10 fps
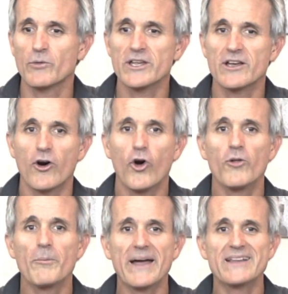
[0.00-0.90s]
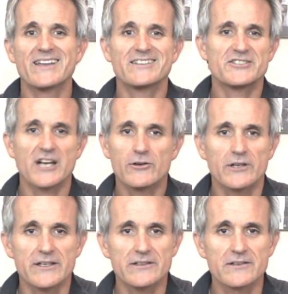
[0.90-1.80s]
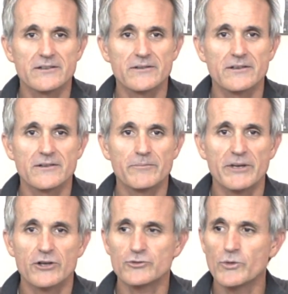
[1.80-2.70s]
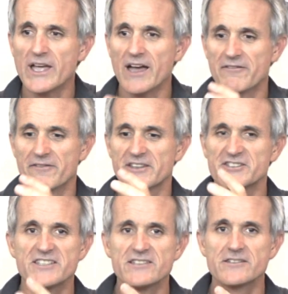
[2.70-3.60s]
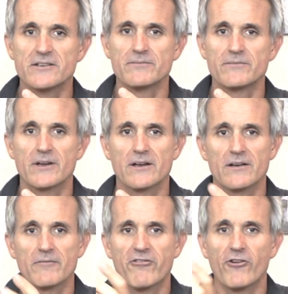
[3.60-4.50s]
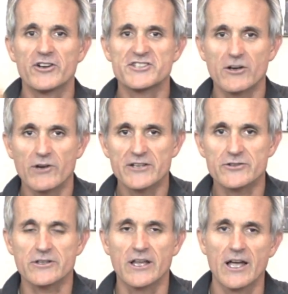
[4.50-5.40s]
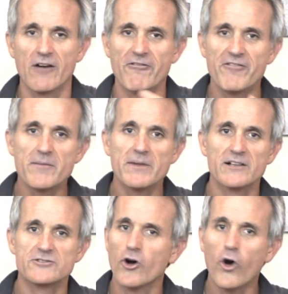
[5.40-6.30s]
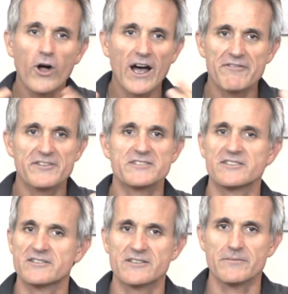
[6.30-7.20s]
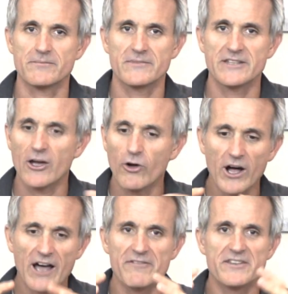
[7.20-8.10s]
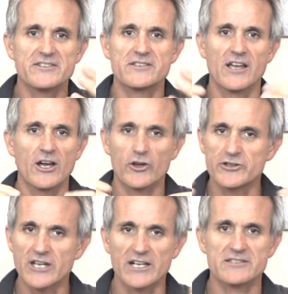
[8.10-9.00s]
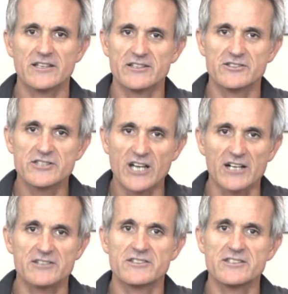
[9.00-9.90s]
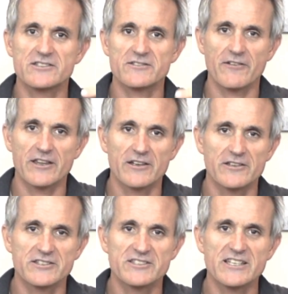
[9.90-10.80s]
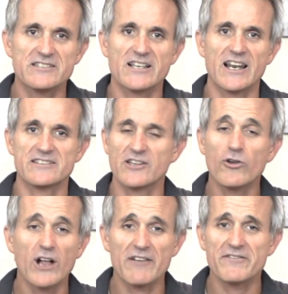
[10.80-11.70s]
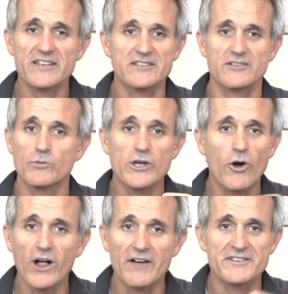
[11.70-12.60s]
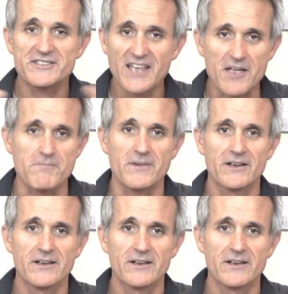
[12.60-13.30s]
We all men can ejaculate because we have the system for ejaculation. Females all have this system. They all have these conducts, these ducts, the Skins Glands. They all have this. We all have the same.